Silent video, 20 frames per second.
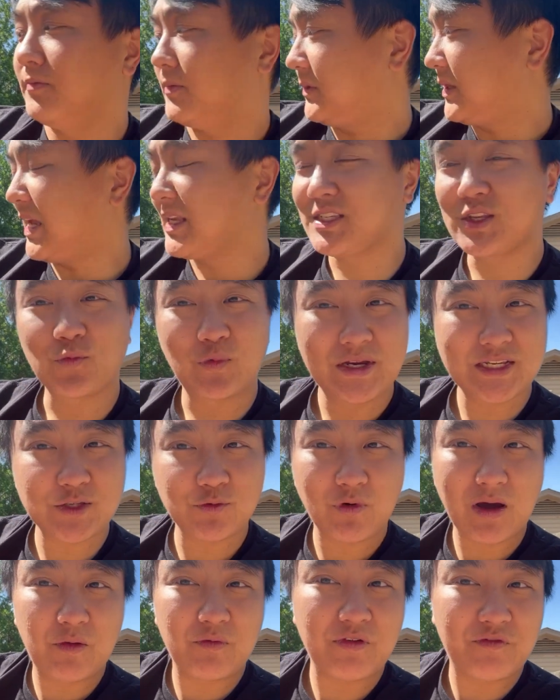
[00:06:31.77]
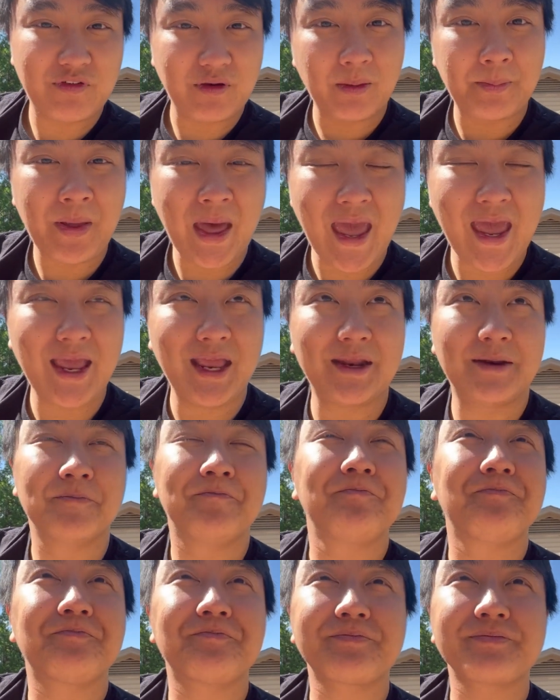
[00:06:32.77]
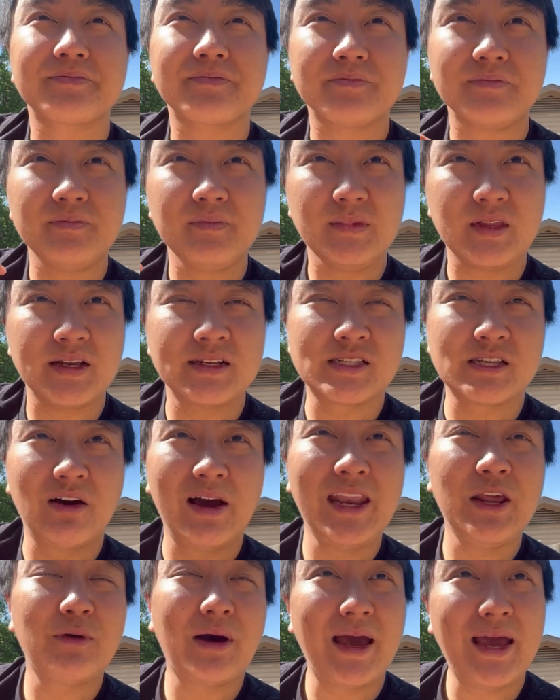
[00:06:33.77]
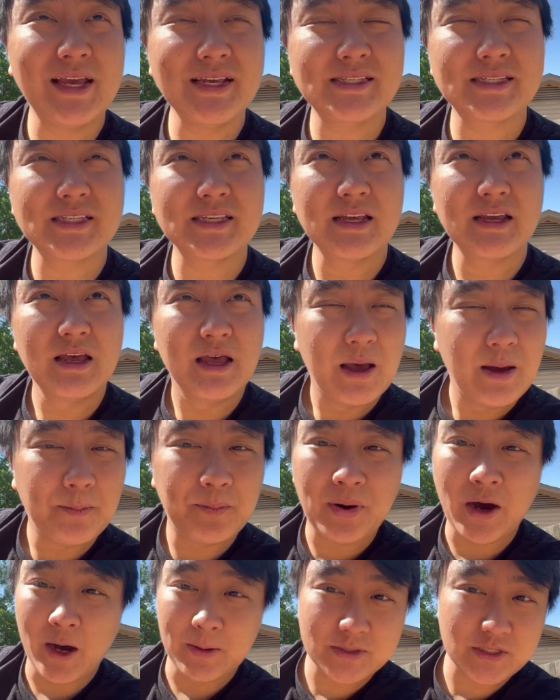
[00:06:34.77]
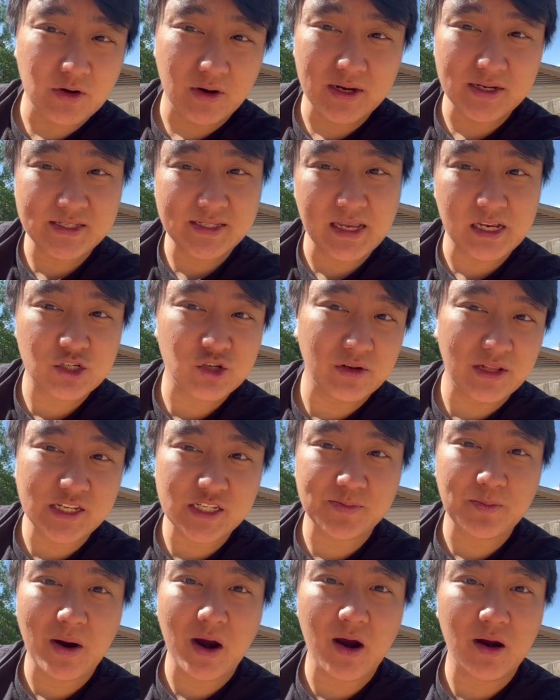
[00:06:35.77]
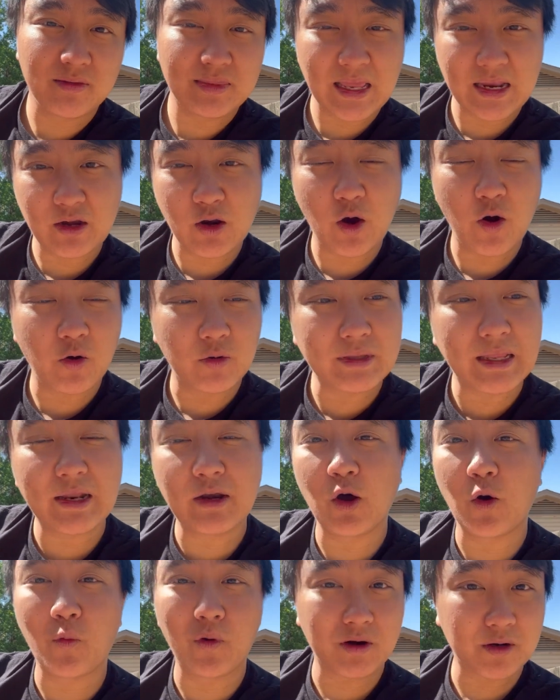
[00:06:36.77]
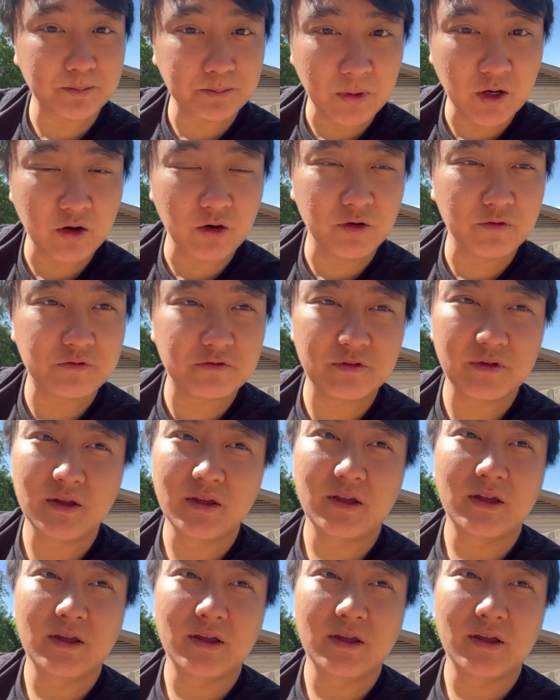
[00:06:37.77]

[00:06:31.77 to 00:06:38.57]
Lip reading: That's the reason why we feel pain. So anyways, pups are instinctually smart. They know where to move.